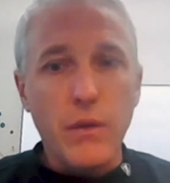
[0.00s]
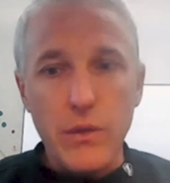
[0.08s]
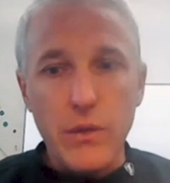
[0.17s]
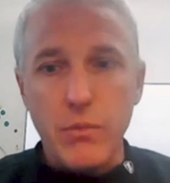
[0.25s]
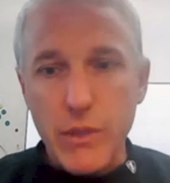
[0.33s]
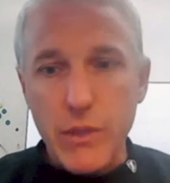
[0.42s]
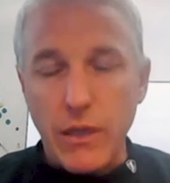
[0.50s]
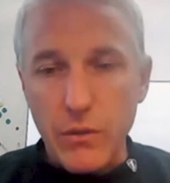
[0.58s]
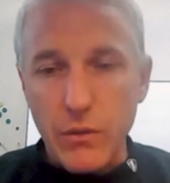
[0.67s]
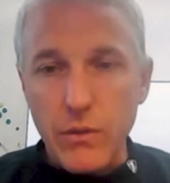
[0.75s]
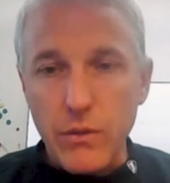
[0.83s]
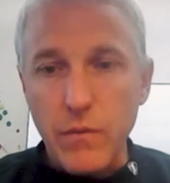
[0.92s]
this
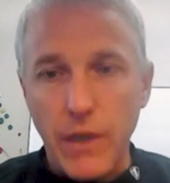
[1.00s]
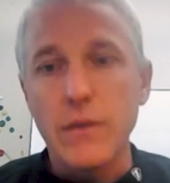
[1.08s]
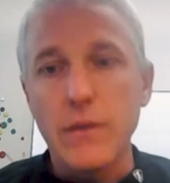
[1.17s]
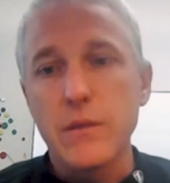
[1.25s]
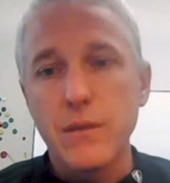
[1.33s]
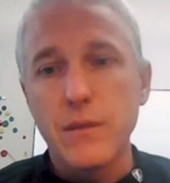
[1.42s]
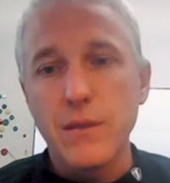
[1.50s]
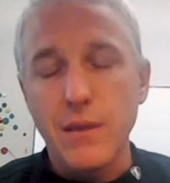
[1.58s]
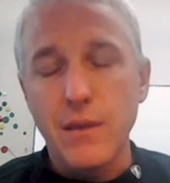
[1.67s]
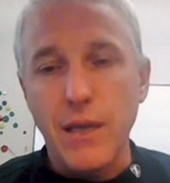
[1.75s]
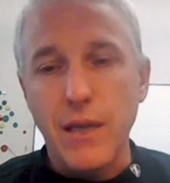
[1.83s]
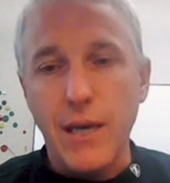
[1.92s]
particular device
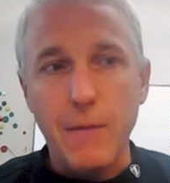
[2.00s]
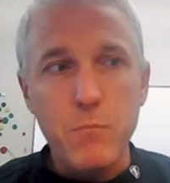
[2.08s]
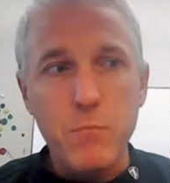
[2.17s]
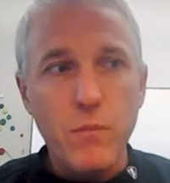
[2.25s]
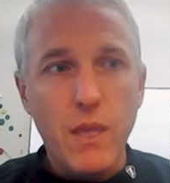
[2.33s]
that